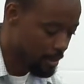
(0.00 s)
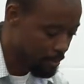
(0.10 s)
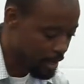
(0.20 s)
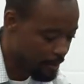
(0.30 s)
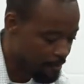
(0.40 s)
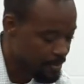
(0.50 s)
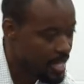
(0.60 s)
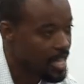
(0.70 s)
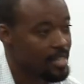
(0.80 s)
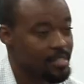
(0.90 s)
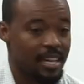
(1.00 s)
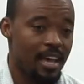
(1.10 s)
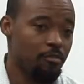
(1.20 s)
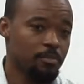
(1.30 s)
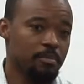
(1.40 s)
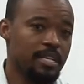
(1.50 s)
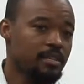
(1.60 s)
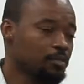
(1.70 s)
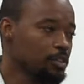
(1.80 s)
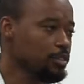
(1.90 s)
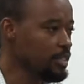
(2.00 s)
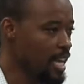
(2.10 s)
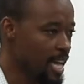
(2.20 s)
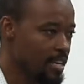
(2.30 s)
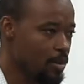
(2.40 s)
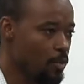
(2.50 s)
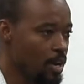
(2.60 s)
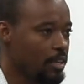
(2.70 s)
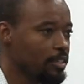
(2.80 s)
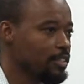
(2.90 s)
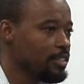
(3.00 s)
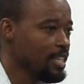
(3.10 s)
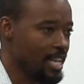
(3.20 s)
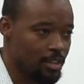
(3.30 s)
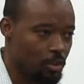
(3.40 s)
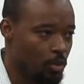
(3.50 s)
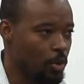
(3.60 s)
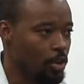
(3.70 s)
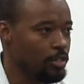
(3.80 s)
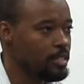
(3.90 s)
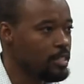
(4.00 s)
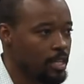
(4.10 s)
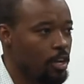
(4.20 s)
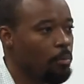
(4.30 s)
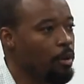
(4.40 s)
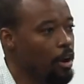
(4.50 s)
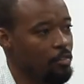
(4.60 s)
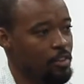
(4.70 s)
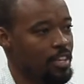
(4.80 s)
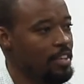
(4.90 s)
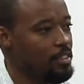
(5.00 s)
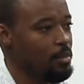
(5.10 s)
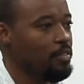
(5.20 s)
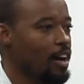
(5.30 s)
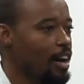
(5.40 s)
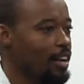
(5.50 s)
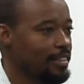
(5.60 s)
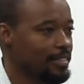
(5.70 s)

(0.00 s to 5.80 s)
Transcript: but it's every believer anywhere in the world, they are part of the kingdom of God.